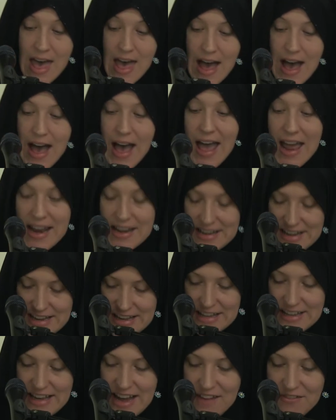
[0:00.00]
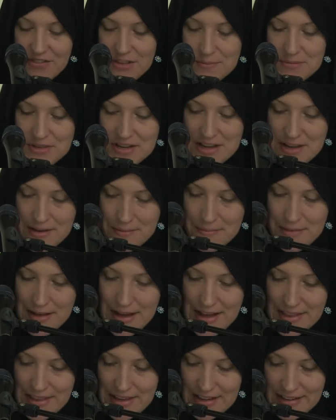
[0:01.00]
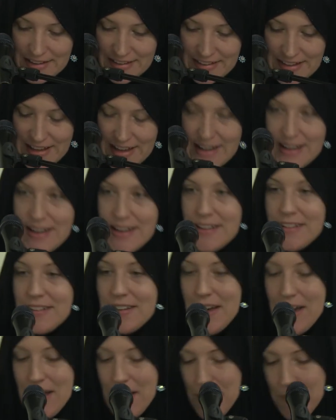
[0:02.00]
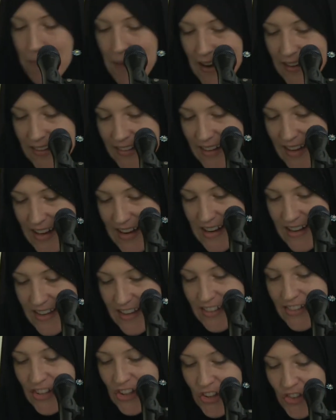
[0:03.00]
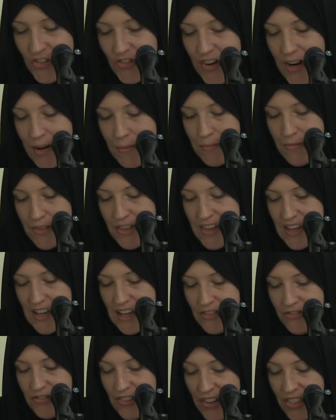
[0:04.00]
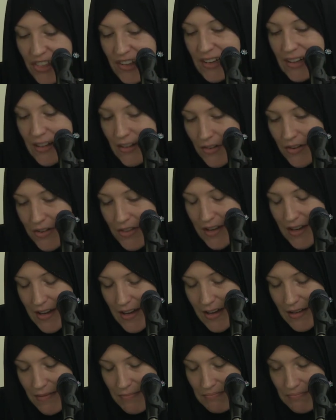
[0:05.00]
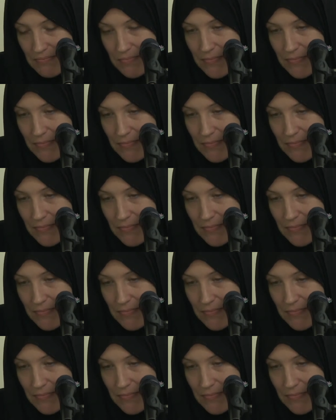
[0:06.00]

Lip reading: And he gave them to him, and then he said, my son, this is from the fadl, or the,